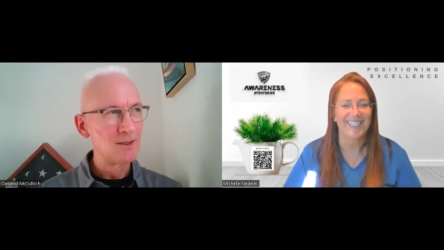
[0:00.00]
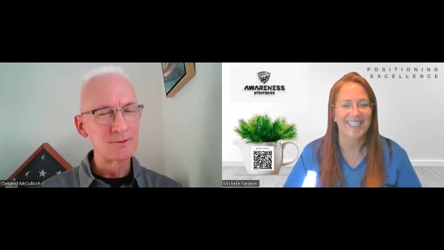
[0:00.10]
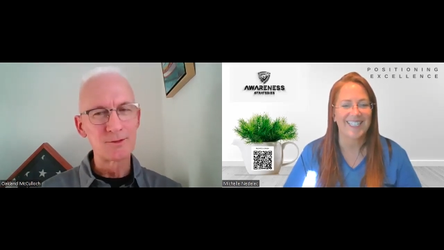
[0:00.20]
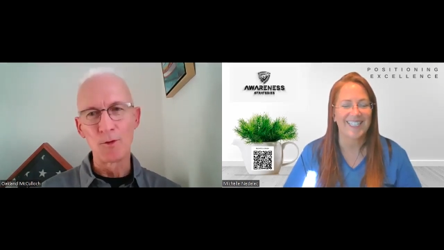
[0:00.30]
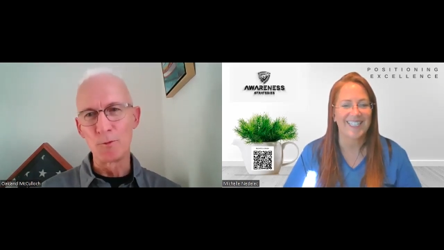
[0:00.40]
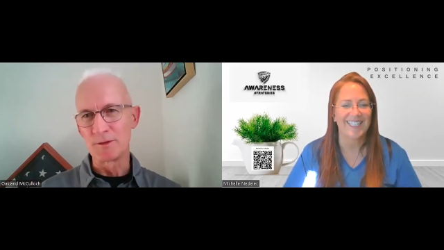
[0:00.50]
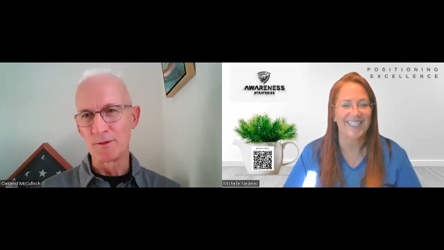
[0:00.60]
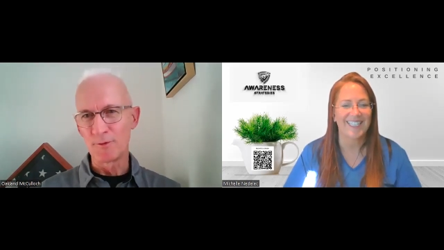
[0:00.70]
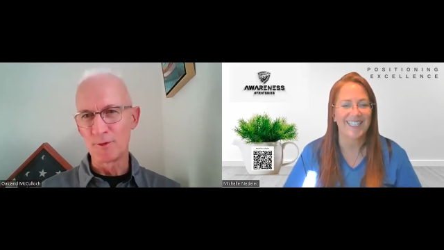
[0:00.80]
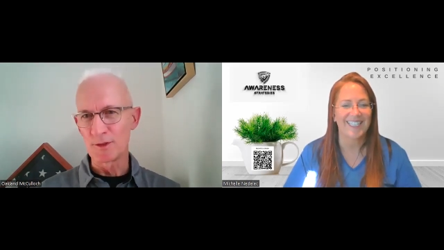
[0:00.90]
Speaker 1: So it was the
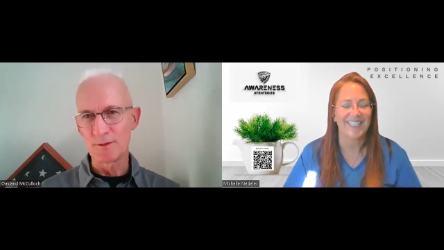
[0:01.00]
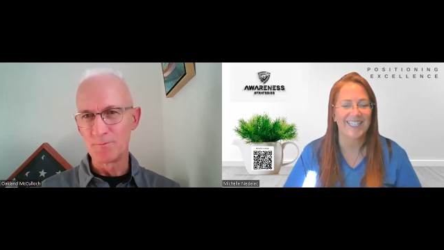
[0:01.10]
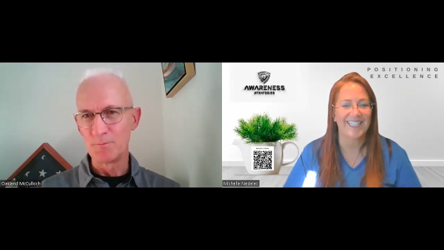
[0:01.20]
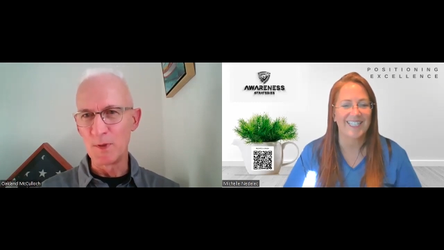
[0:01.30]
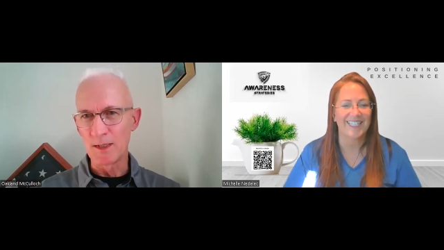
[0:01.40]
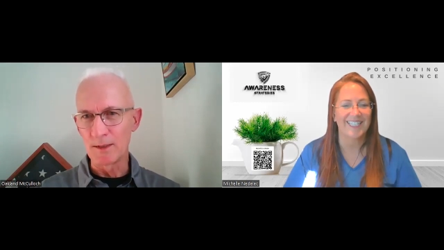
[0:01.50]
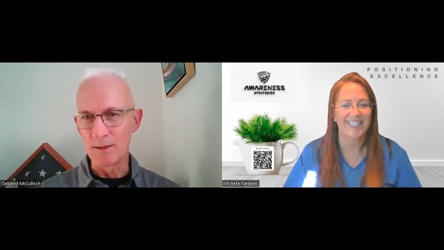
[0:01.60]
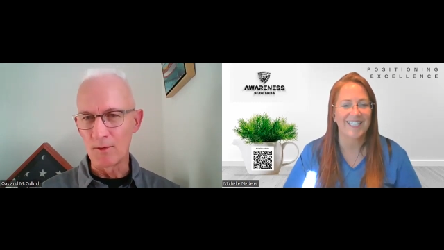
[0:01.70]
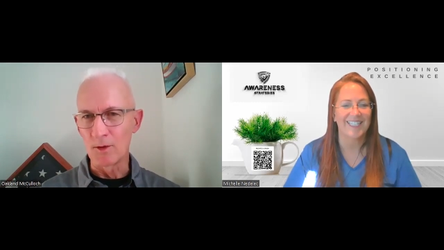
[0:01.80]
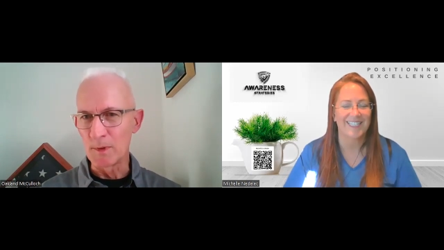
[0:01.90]
first big
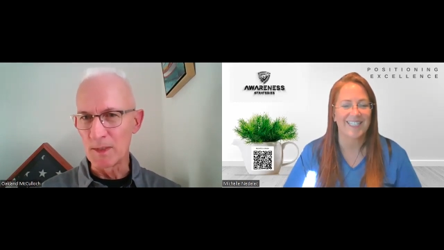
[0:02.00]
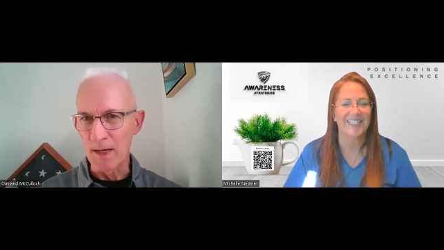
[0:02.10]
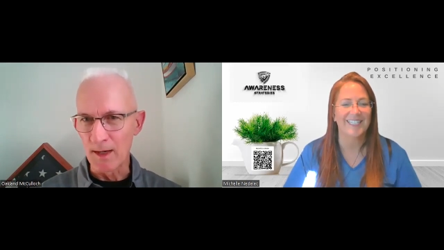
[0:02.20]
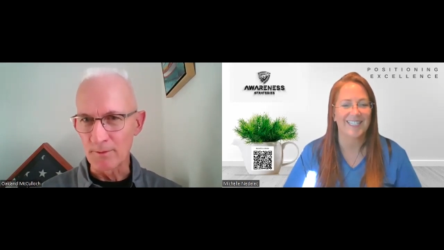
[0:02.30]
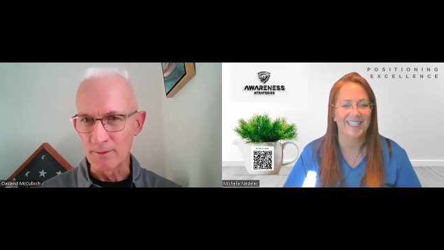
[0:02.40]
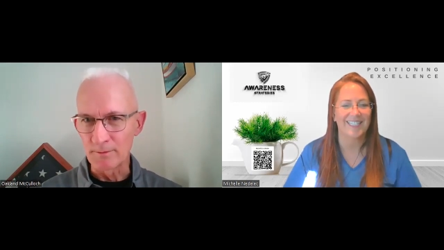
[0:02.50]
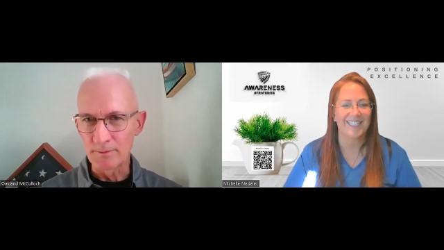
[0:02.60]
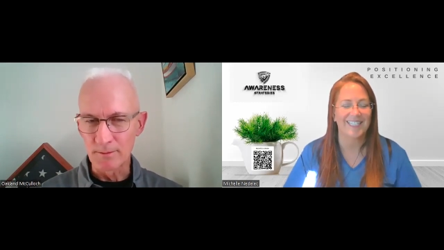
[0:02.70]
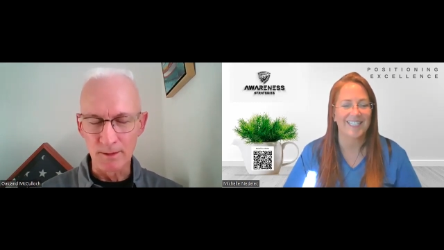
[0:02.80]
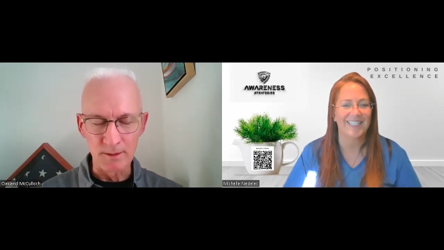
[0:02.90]
Army
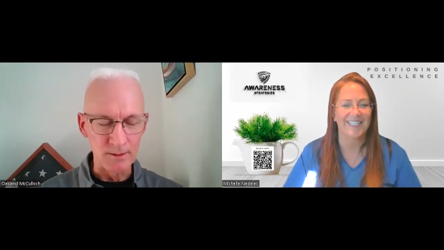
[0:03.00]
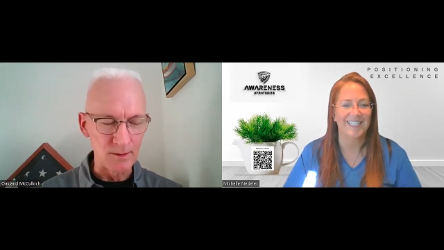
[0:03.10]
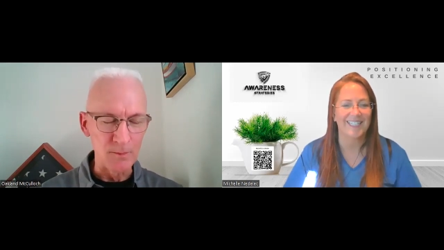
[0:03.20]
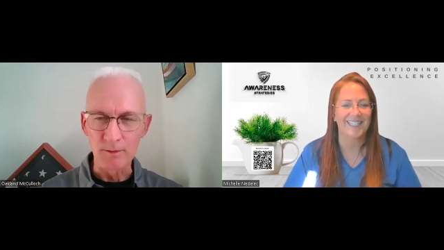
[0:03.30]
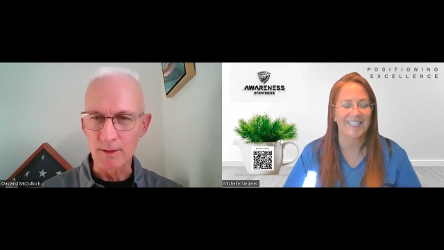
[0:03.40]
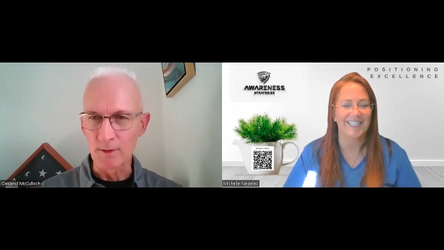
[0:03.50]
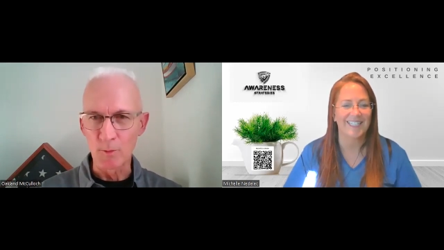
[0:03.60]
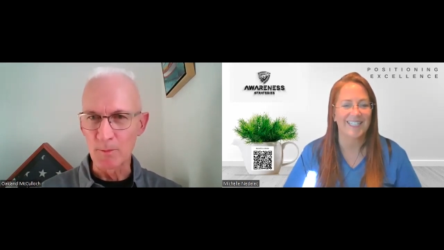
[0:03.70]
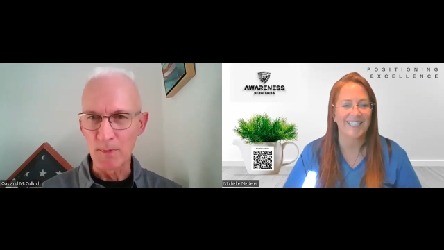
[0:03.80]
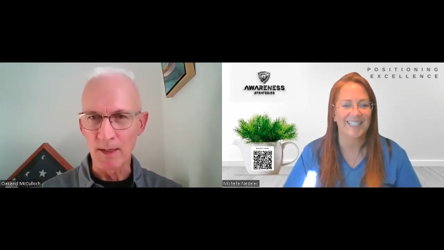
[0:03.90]
battle, uh, American
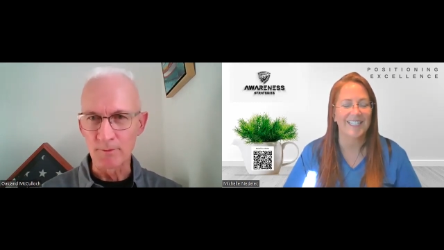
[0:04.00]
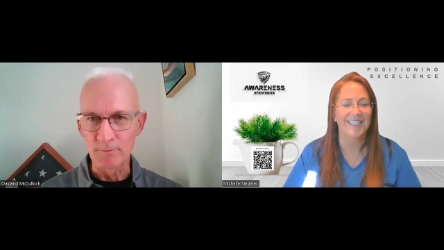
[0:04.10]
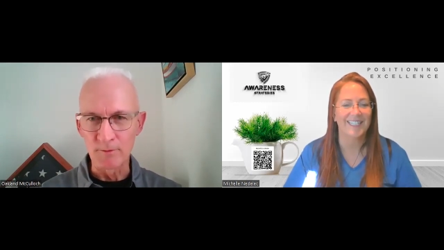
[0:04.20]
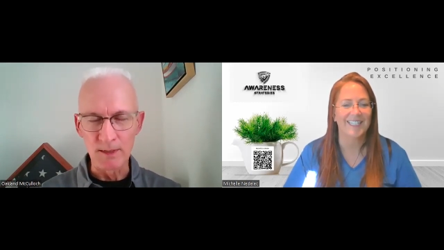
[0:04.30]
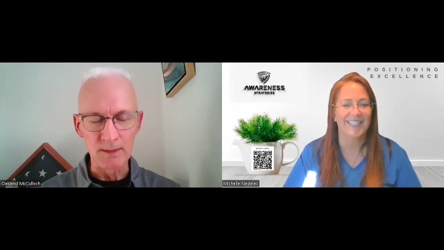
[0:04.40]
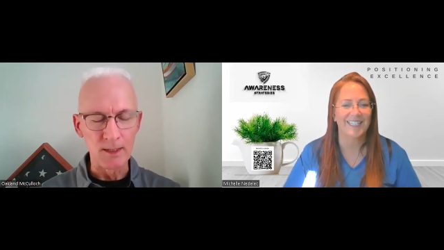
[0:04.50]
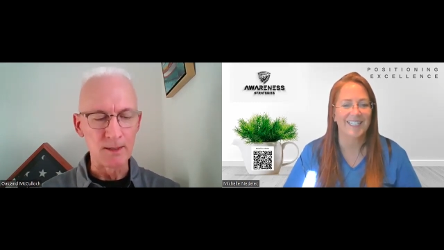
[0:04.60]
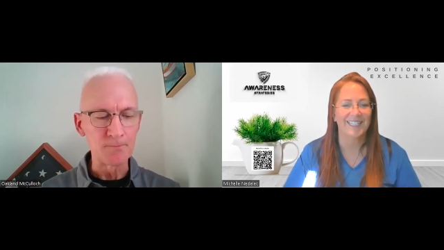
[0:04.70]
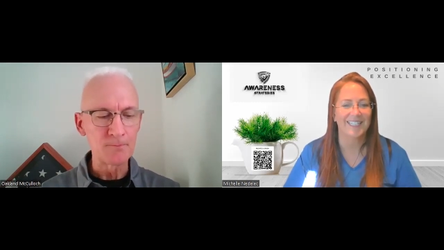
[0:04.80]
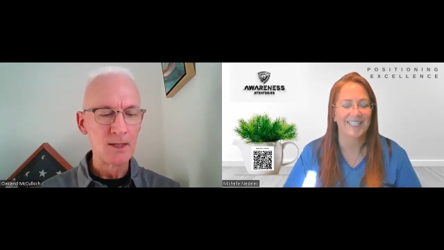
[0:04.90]
Army battle in
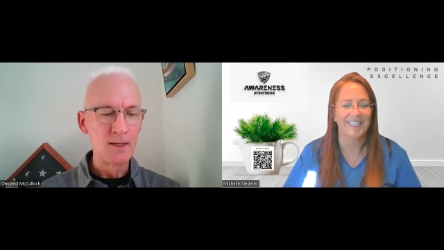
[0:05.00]
Vietnam.